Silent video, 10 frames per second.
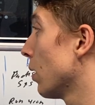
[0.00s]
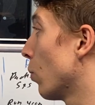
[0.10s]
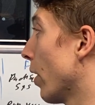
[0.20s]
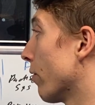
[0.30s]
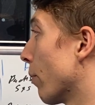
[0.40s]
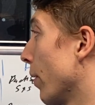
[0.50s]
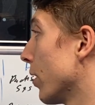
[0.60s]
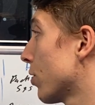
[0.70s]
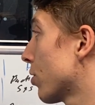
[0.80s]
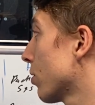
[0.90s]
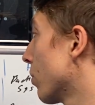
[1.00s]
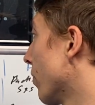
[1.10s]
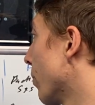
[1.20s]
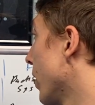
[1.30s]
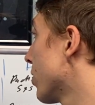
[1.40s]
we have a bench,
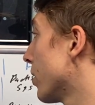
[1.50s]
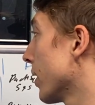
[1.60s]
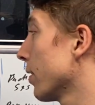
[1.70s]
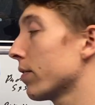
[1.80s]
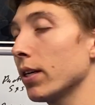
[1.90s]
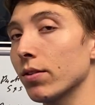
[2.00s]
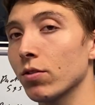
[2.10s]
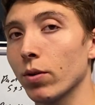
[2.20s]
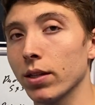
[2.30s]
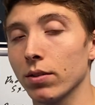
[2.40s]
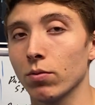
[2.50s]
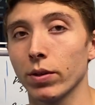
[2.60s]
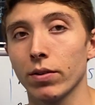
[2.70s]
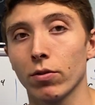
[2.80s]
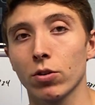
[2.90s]
deadlift, and squat this
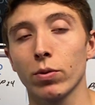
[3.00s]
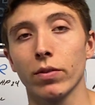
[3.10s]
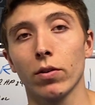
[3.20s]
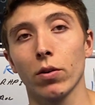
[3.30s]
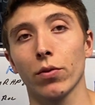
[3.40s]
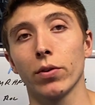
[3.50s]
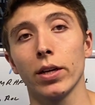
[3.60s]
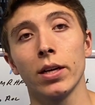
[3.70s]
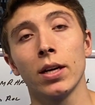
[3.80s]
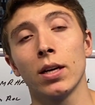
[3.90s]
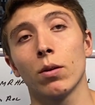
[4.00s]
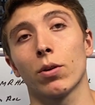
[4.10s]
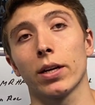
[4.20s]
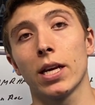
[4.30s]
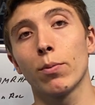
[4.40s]
week. First week of all 3. We're
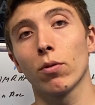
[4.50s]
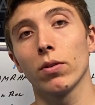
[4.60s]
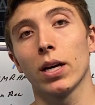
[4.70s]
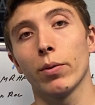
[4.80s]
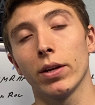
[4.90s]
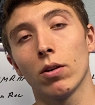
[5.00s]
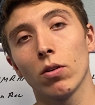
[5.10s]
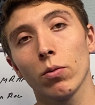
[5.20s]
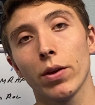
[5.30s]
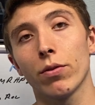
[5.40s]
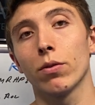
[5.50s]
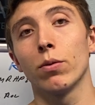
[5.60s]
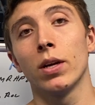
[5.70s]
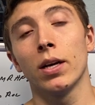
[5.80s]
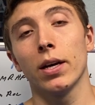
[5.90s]
going to keep rolling that way all the way
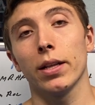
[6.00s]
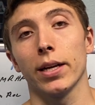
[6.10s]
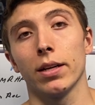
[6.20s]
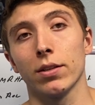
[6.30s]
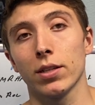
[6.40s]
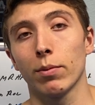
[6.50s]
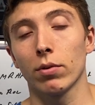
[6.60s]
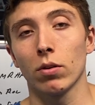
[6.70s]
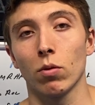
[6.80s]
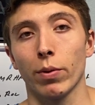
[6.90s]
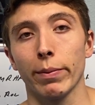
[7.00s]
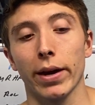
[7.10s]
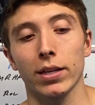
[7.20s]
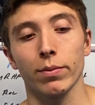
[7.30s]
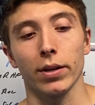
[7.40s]
through the end of December or be
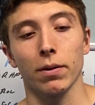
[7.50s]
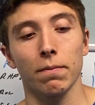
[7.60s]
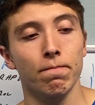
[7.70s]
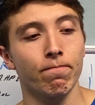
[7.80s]
max them out.